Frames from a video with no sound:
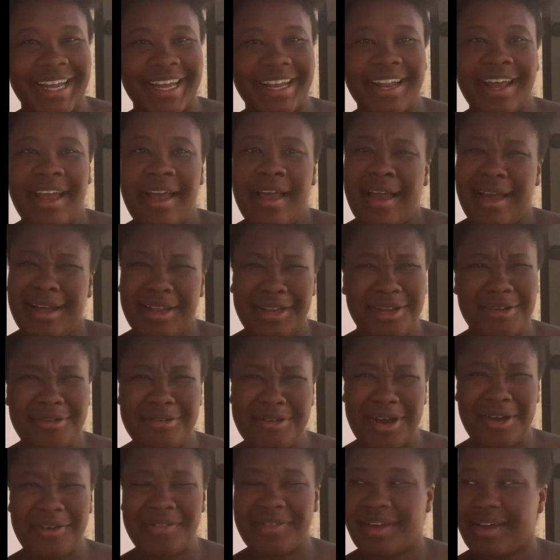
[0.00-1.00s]
it. And do you
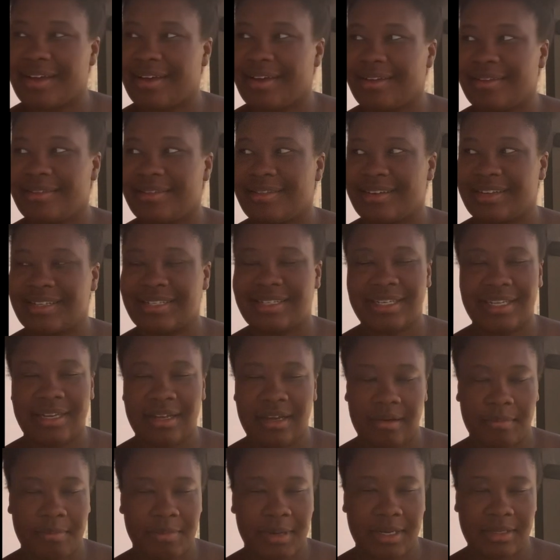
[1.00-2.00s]
know that the
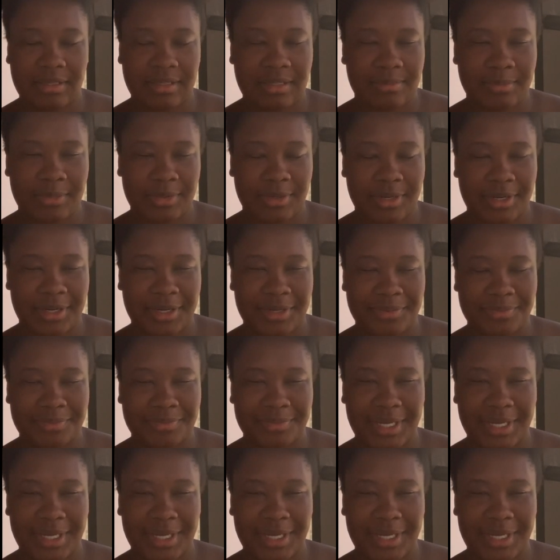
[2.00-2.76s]
city of Baltimore,